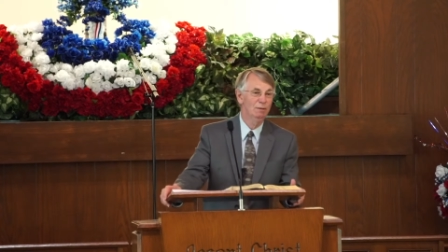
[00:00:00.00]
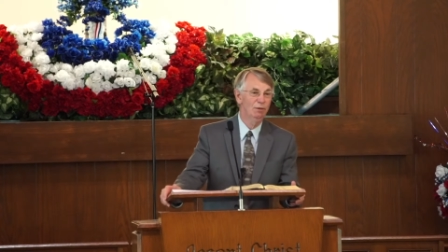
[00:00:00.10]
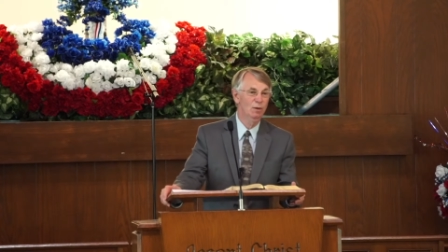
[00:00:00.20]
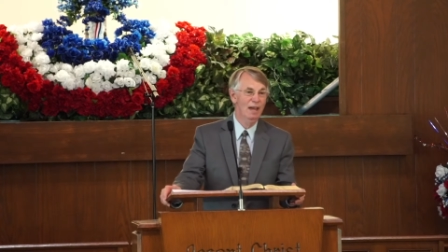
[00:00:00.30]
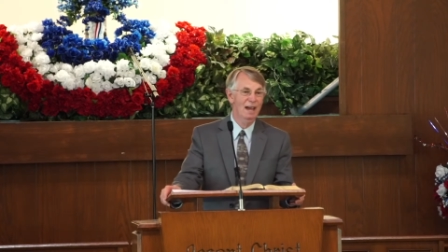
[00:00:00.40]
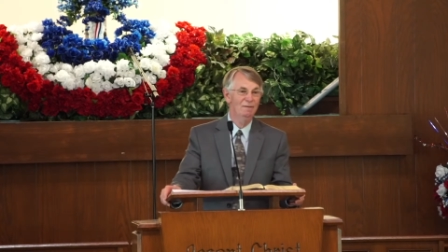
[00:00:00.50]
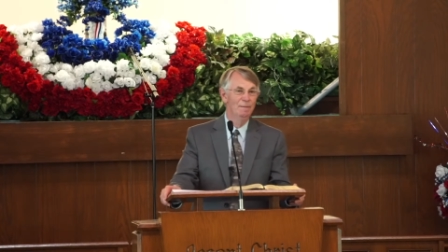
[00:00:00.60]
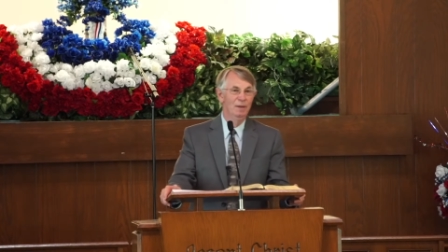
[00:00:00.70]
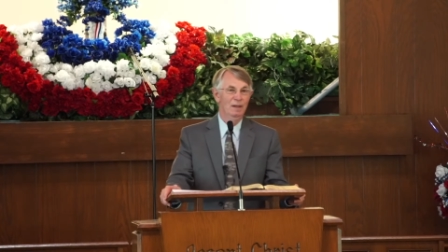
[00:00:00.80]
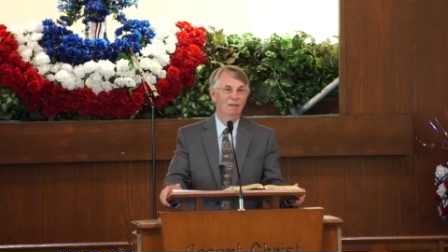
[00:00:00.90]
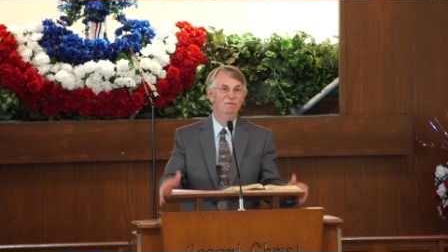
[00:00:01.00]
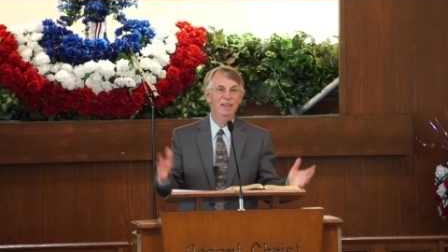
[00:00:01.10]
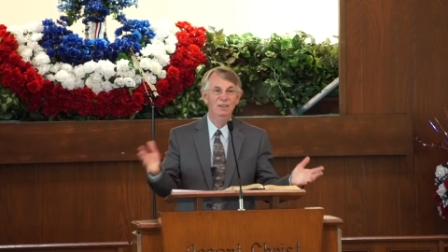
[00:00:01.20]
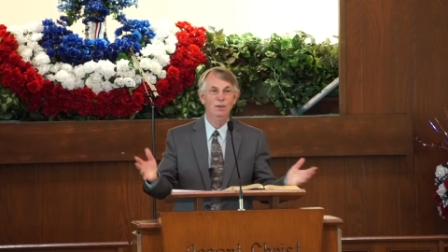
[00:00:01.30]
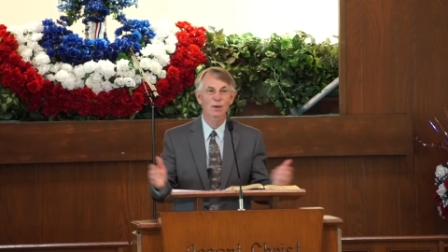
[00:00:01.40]
If you have a
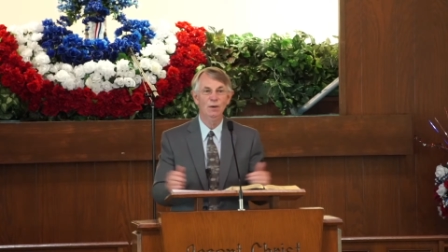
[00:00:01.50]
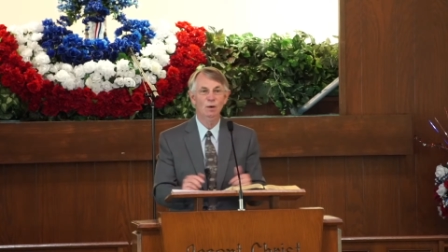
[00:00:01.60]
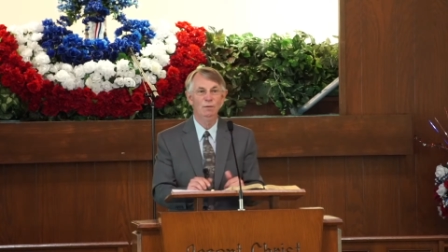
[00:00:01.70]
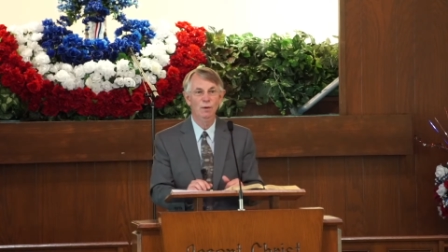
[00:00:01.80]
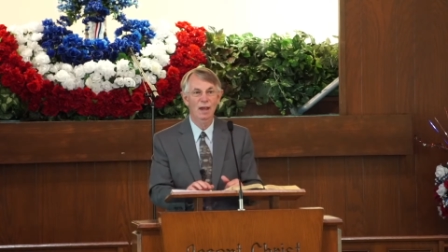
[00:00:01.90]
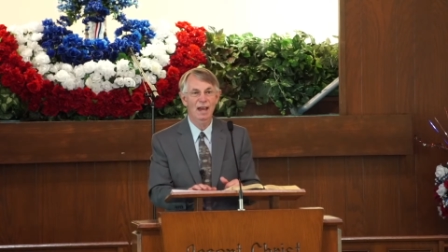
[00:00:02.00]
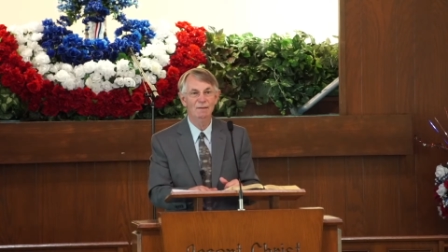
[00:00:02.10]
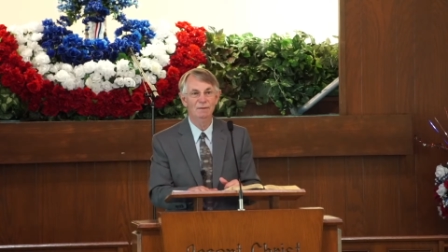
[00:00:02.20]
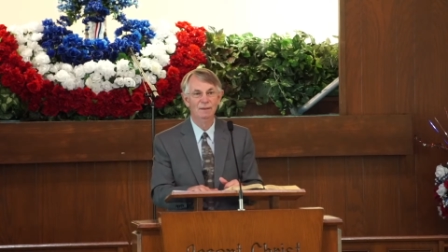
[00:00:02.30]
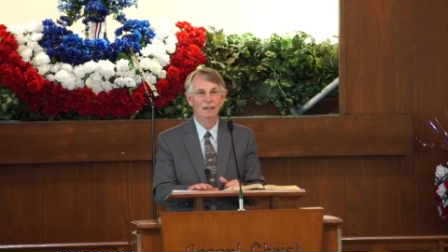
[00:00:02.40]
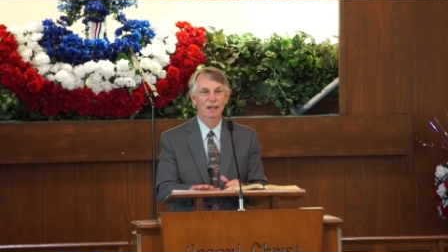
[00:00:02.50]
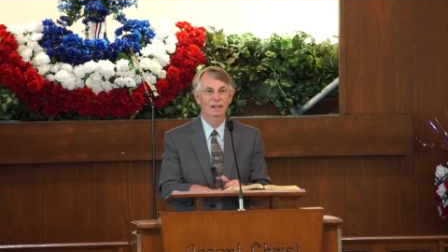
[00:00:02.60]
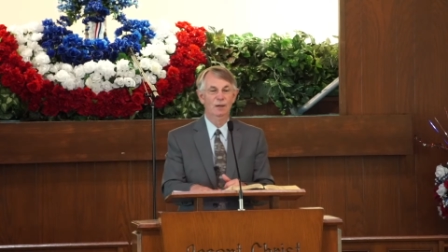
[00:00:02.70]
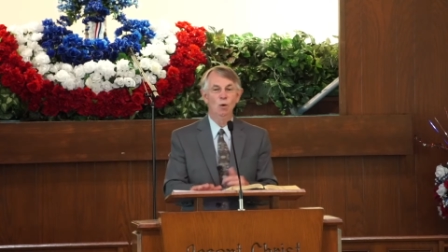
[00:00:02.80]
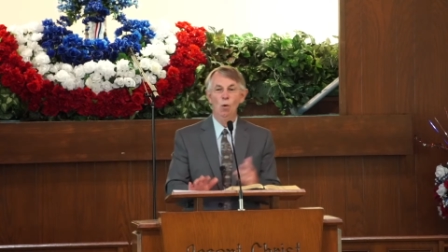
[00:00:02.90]
vineyard or if you have a, uh,
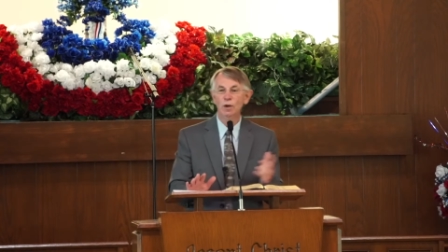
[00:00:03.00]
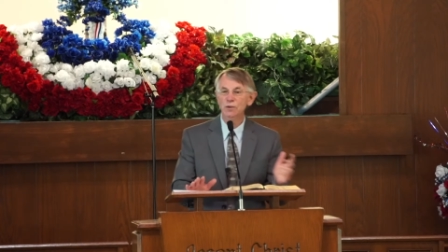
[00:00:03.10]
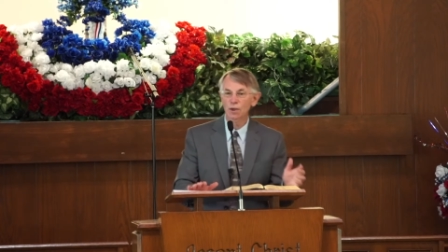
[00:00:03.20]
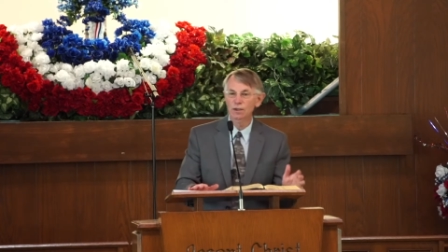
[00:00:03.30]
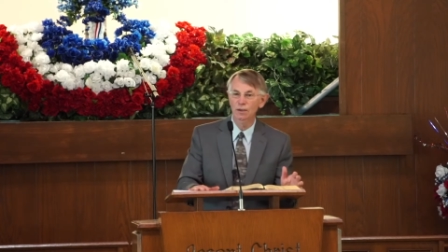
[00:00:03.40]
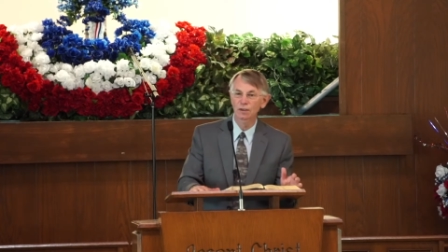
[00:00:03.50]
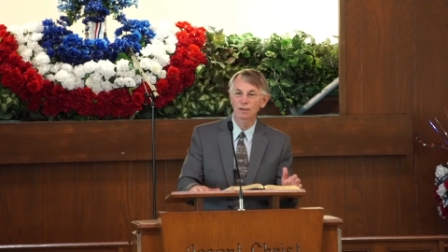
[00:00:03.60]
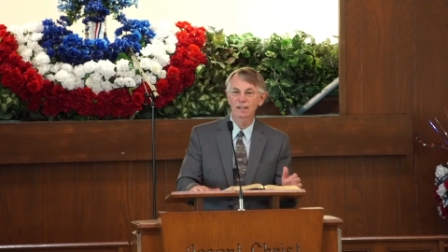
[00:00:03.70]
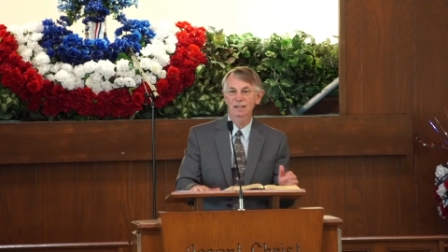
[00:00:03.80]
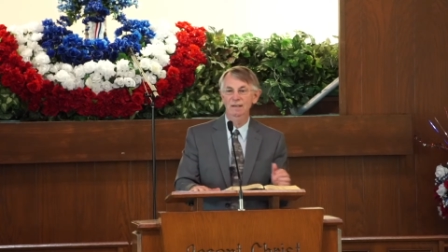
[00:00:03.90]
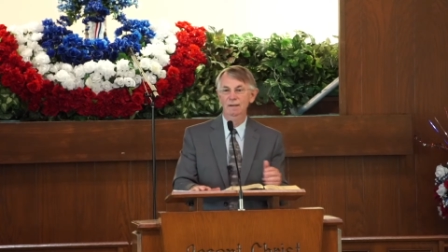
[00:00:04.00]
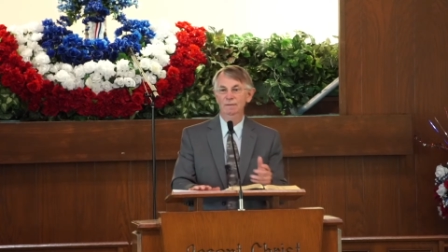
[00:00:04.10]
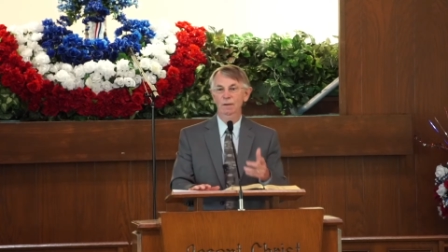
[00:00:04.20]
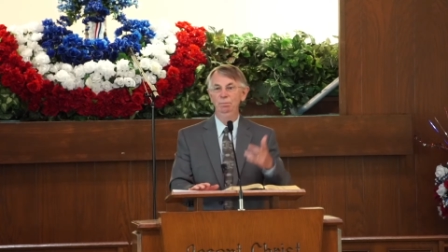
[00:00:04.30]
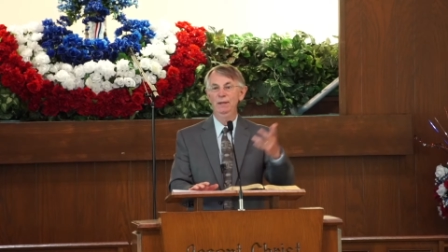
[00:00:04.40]
an orchard, you're looking
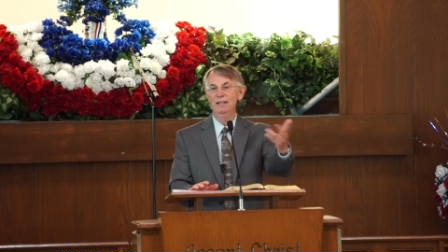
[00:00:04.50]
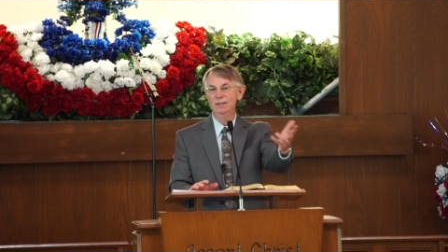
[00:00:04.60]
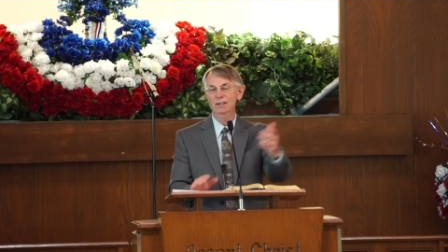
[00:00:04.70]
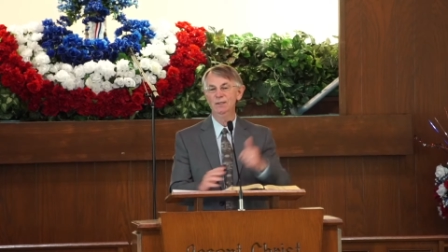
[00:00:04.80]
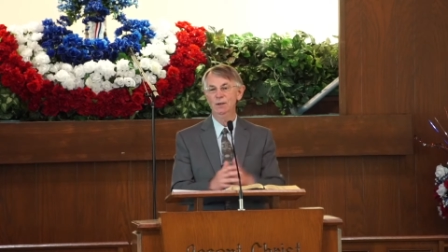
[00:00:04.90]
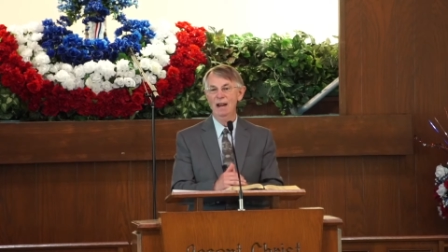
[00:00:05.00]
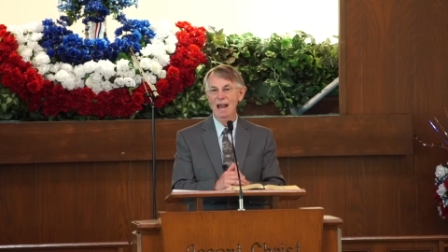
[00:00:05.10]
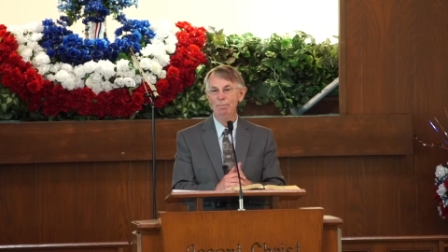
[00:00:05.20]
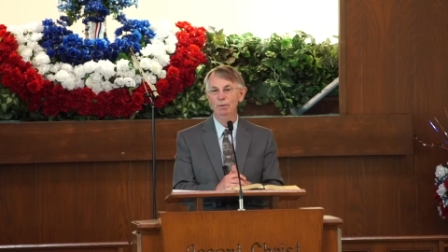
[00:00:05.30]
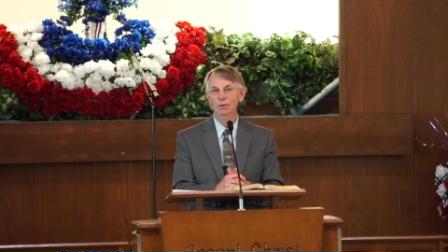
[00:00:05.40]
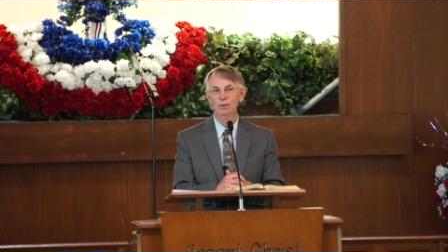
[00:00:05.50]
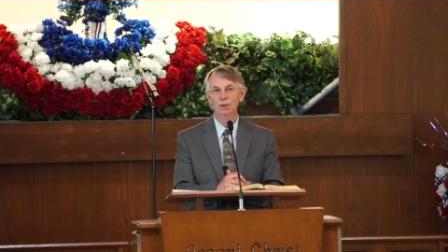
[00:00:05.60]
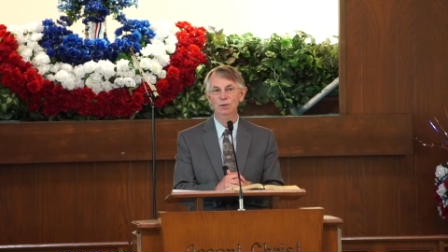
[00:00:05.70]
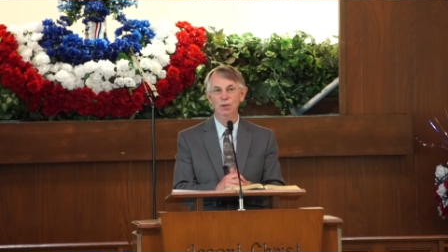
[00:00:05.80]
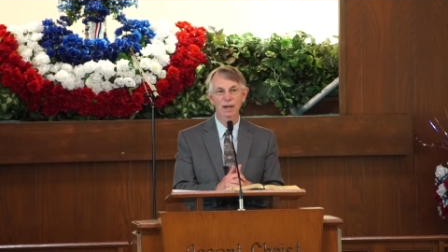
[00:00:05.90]
for peaches or apples
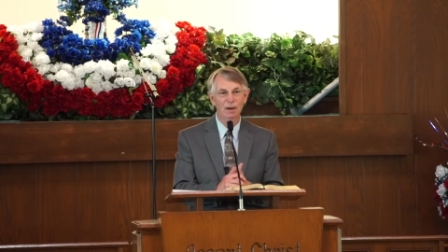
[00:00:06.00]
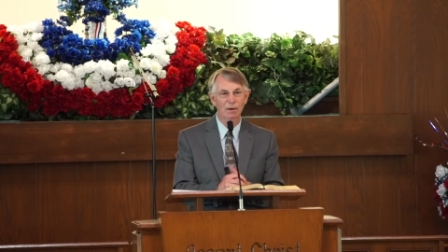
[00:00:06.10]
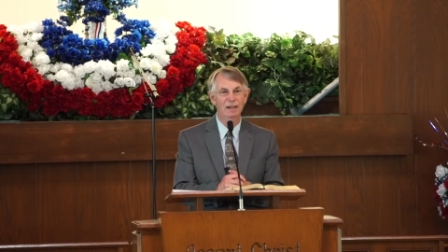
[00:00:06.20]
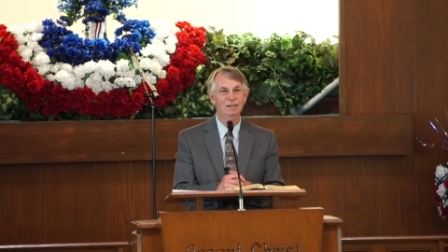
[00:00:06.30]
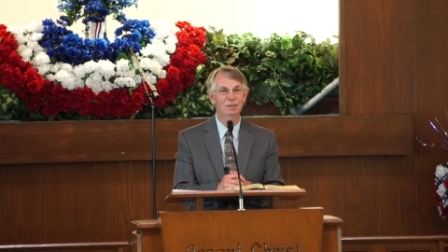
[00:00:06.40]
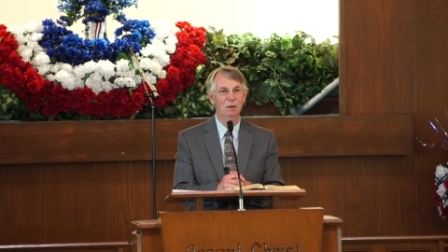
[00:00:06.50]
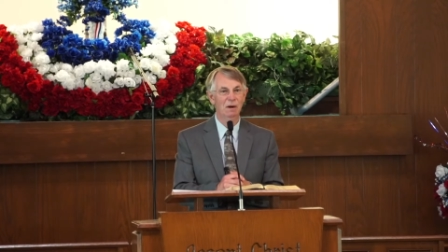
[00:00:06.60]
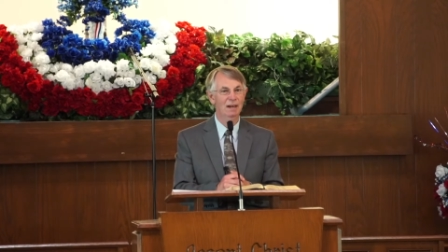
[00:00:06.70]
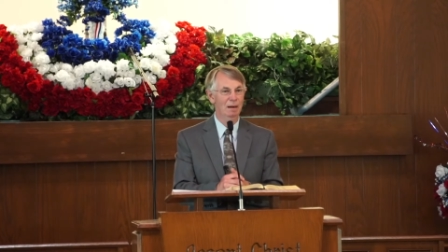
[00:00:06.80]
or cherries, all right?